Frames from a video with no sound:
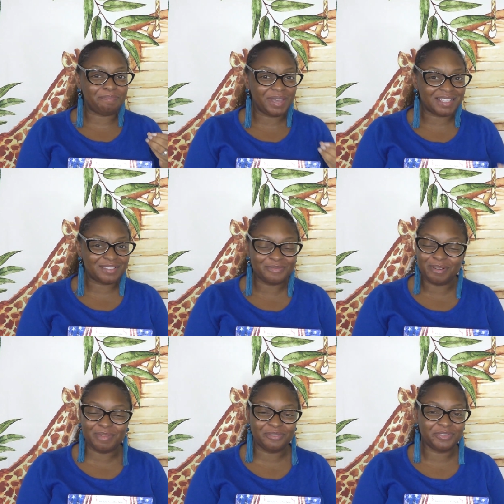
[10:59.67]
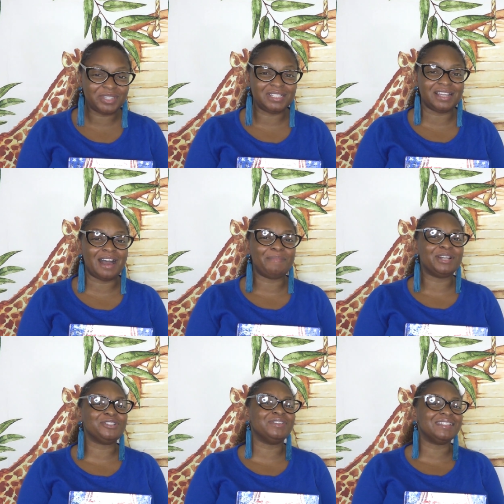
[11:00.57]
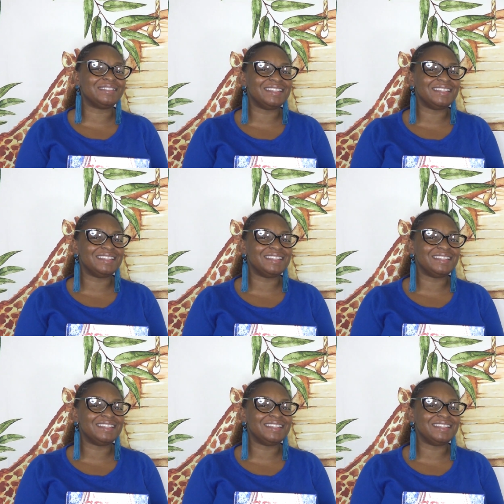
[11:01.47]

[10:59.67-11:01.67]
best woman for the job, I trust